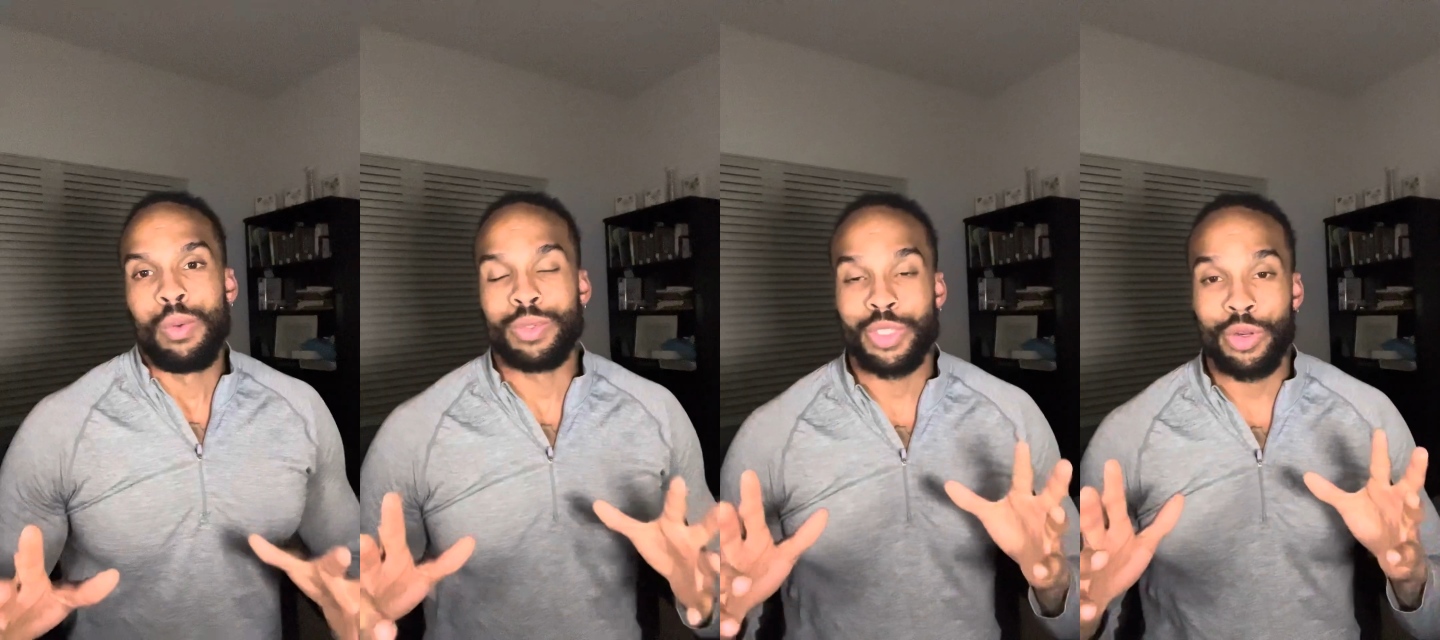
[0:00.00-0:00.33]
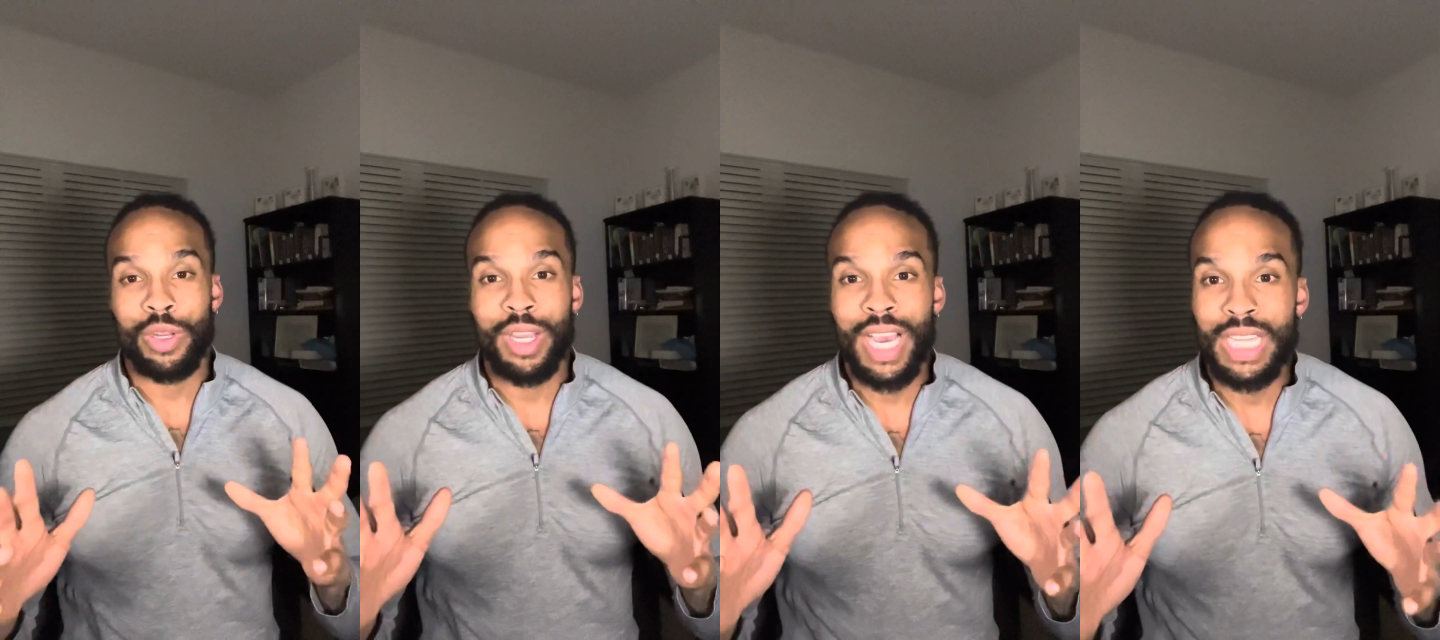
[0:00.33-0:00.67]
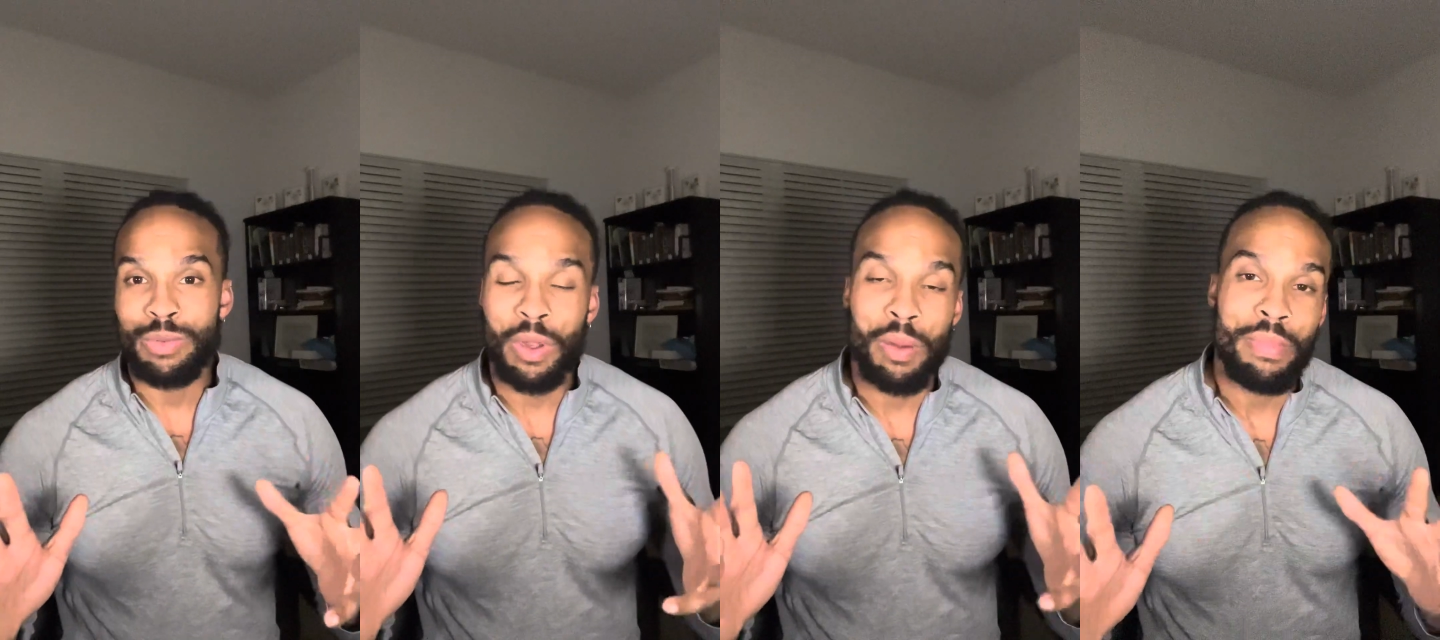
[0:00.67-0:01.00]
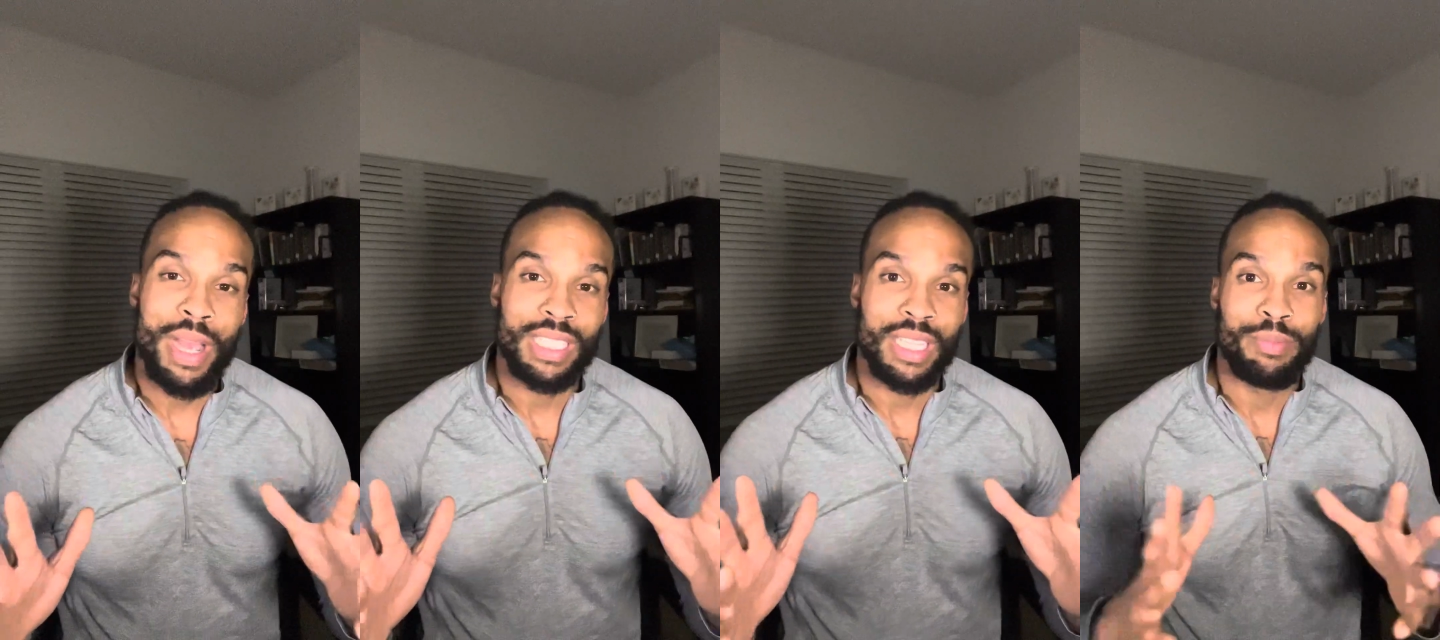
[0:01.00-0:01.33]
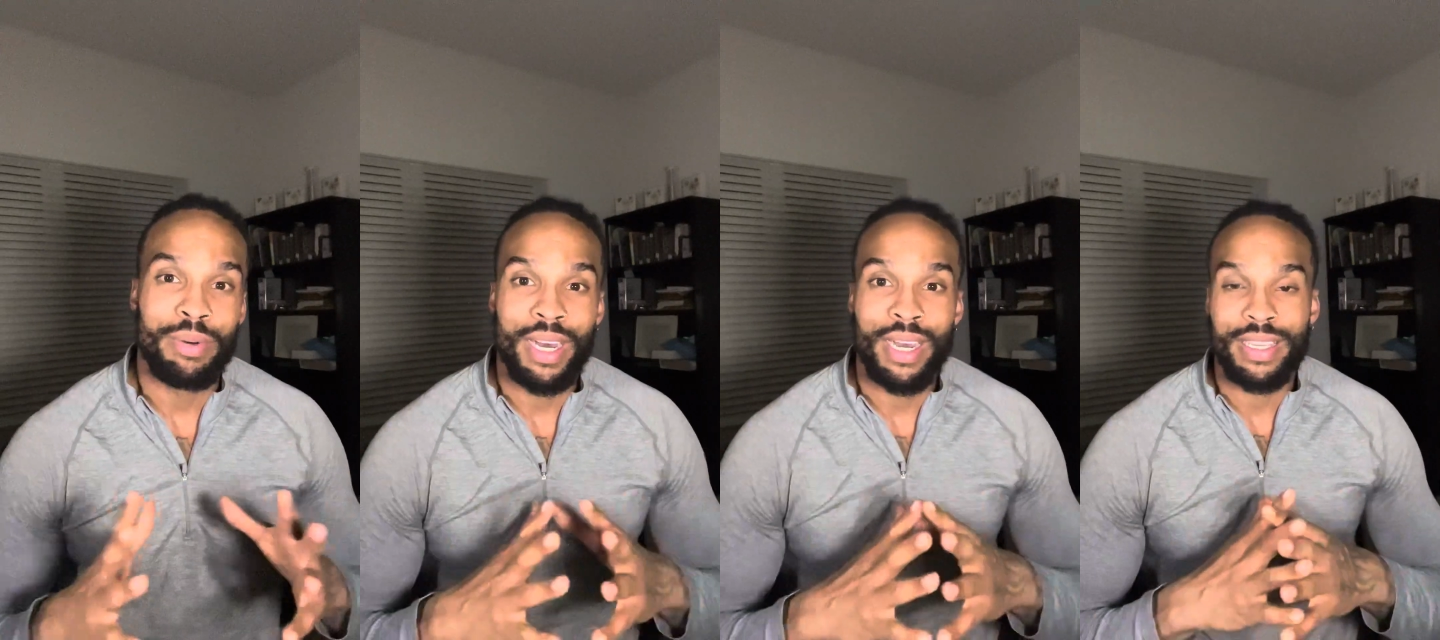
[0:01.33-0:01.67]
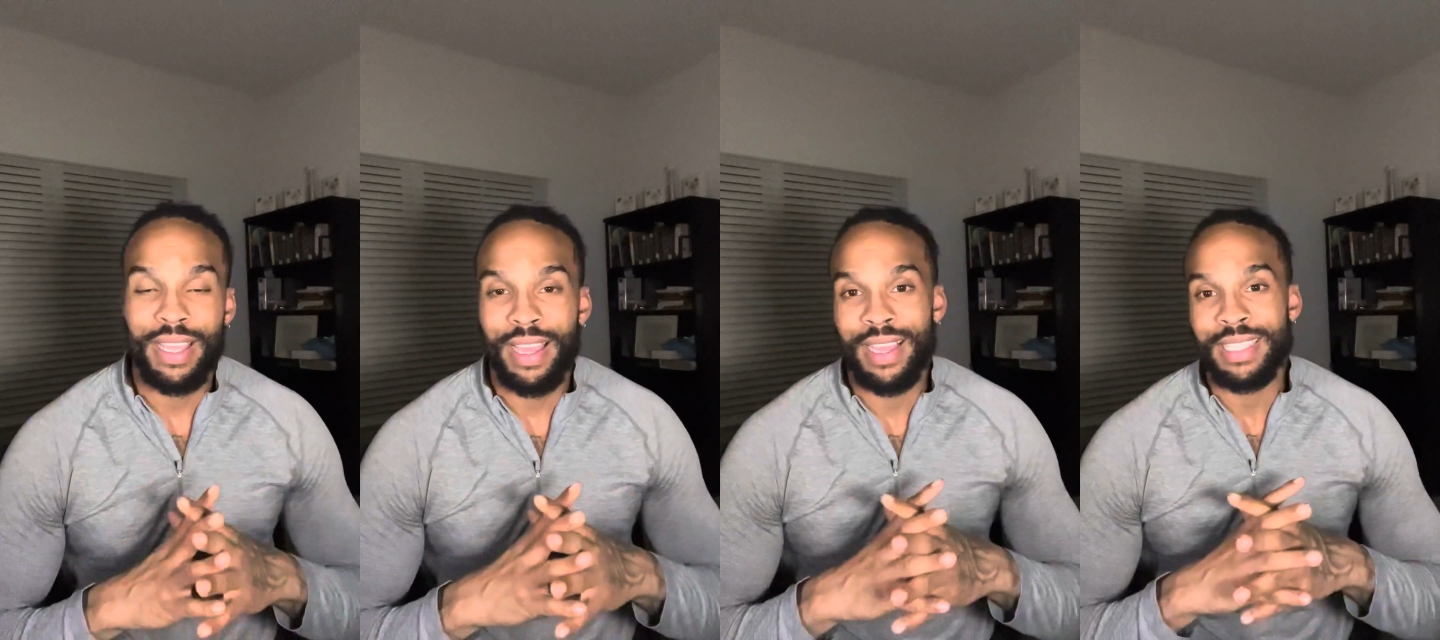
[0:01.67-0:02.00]
What's going on, guys? Welcome back to the
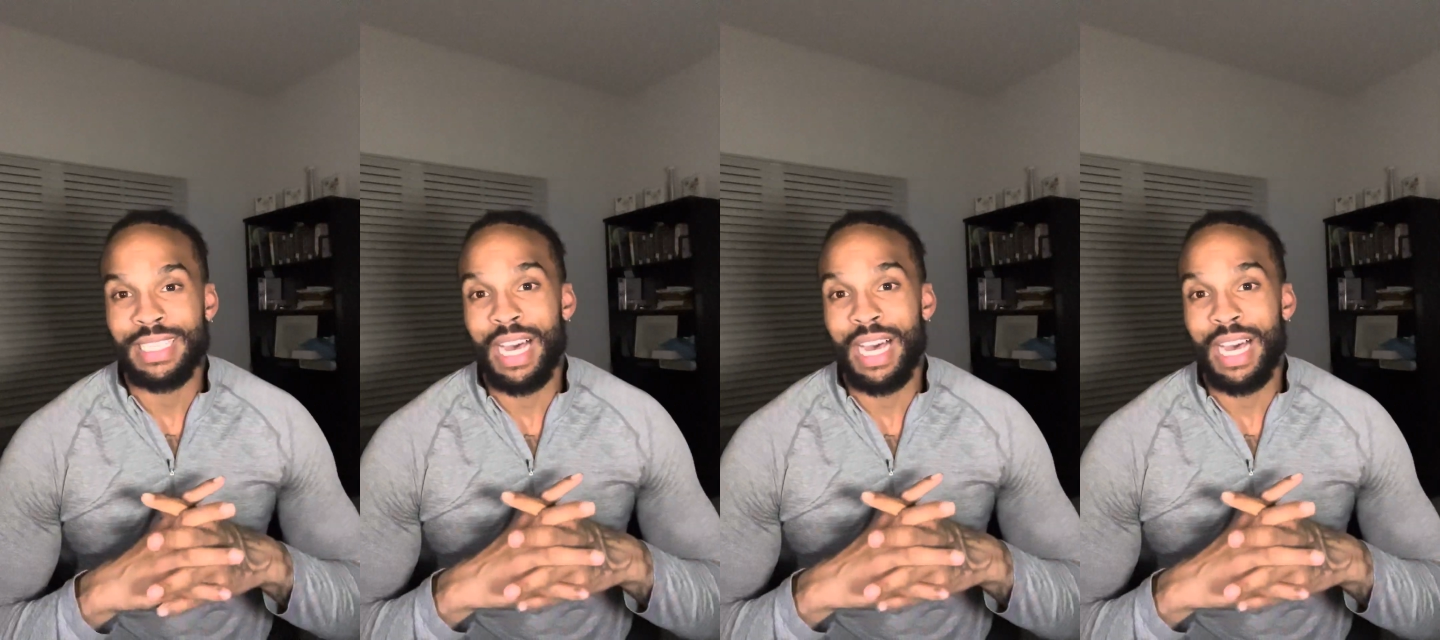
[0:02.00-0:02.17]
podcast.